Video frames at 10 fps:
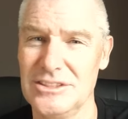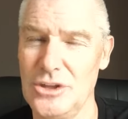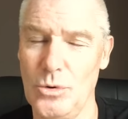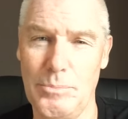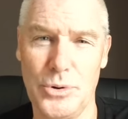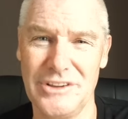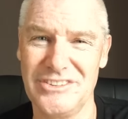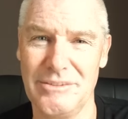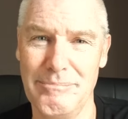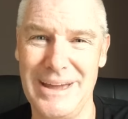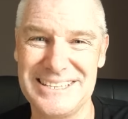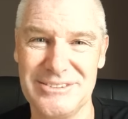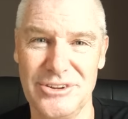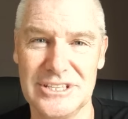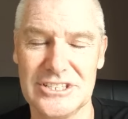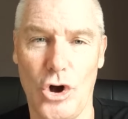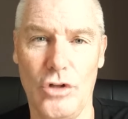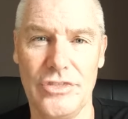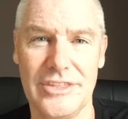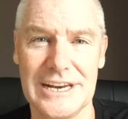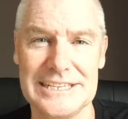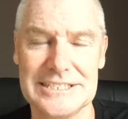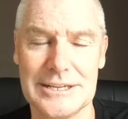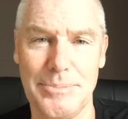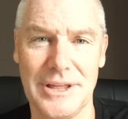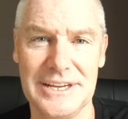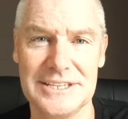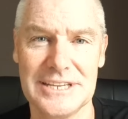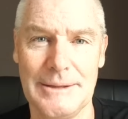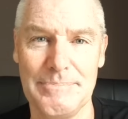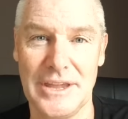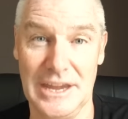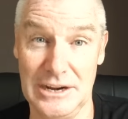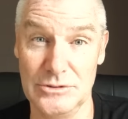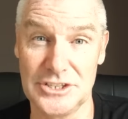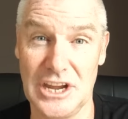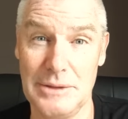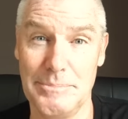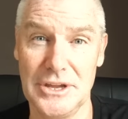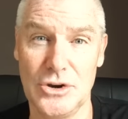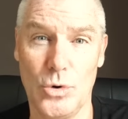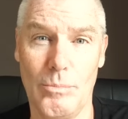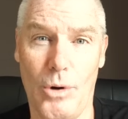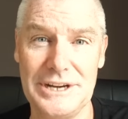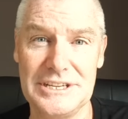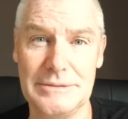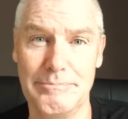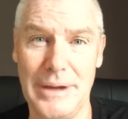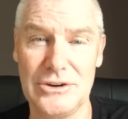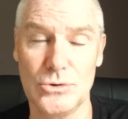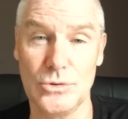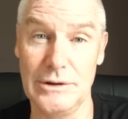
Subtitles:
They were putting some massive hits on the Leinster players, and it was going to be an almighty battle.